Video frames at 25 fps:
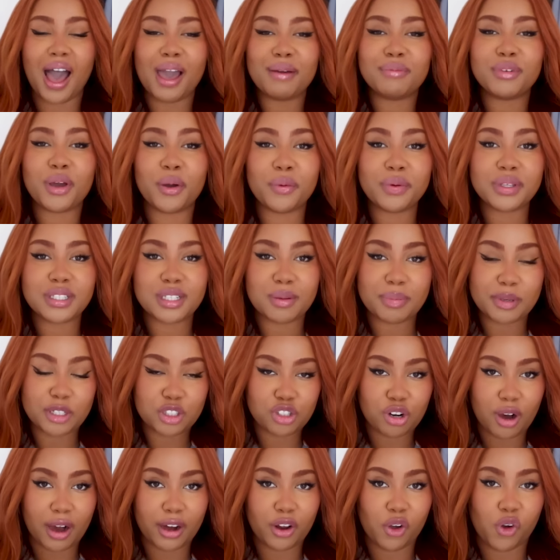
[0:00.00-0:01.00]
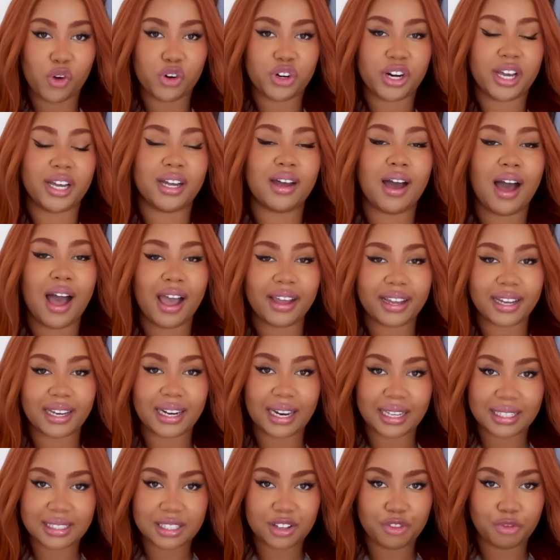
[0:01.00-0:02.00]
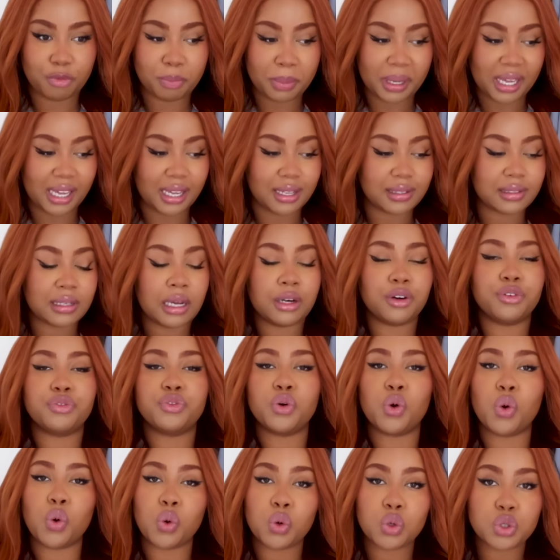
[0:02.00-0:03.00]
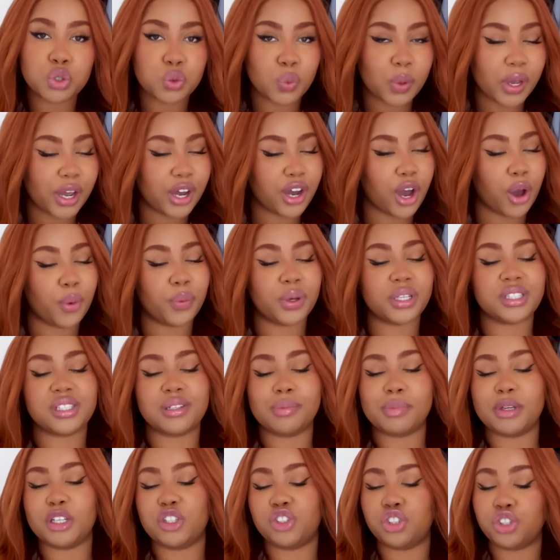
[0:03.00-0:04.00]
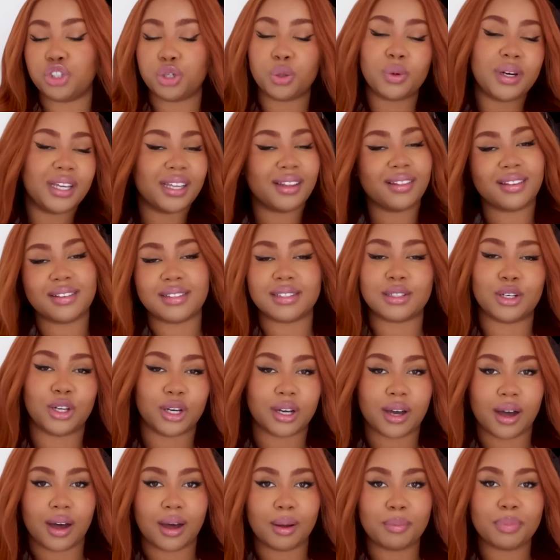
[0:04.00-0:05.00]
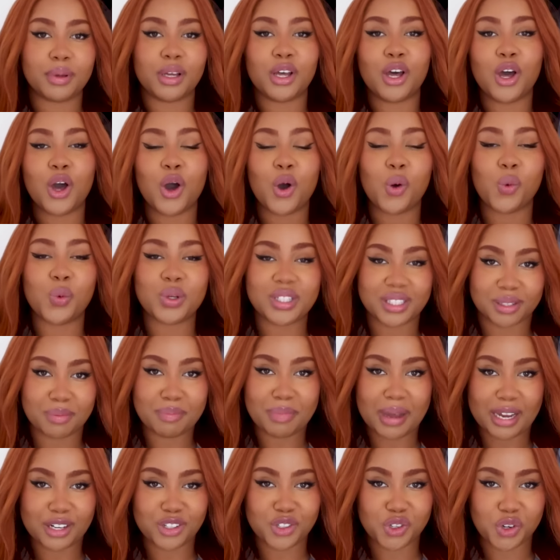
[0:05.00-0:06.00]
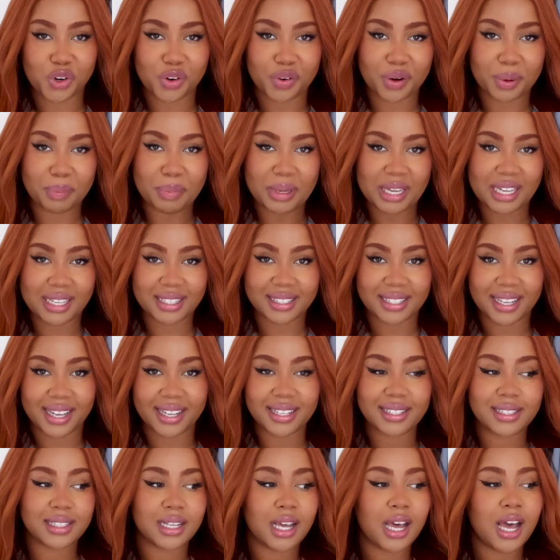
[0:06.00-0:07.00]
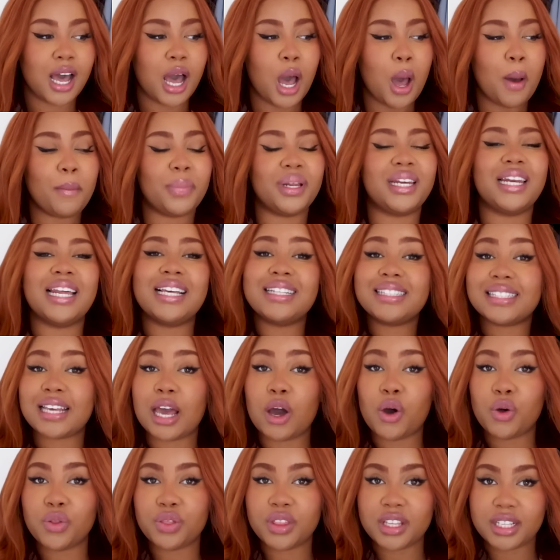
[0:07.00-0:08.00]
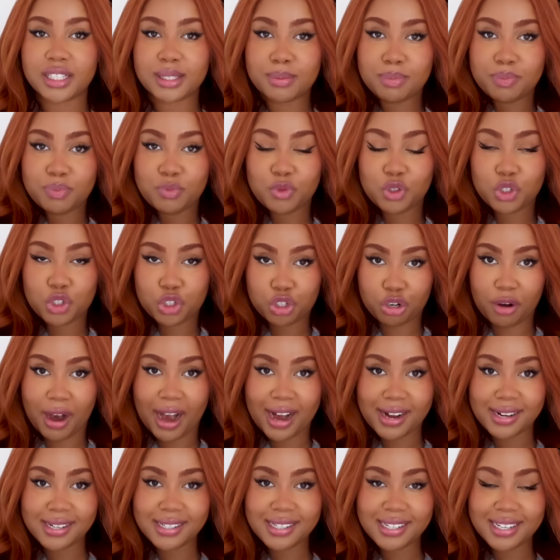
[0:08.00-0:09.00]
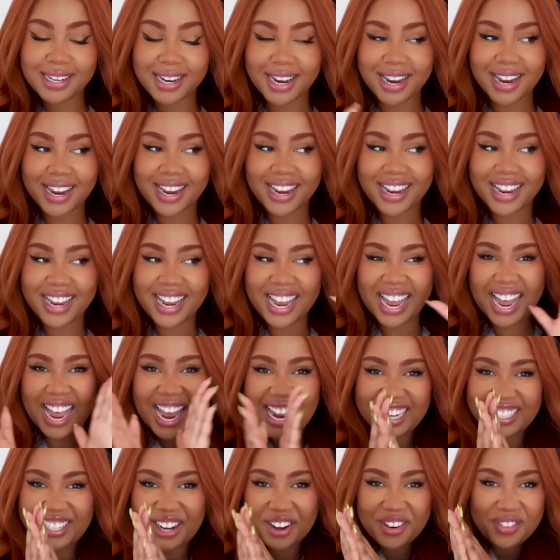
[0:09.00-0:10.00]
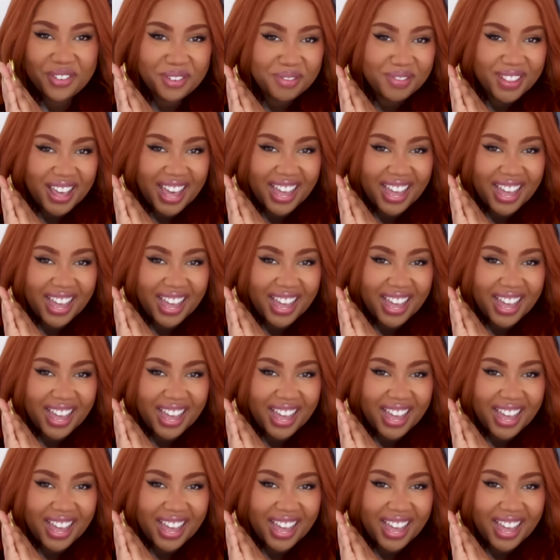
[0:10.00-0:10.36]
I'm going to be trying on a Kai Collective piece, and of course we are going to be dueling this look up with some Pandora pieces, but let's get on this trend and go from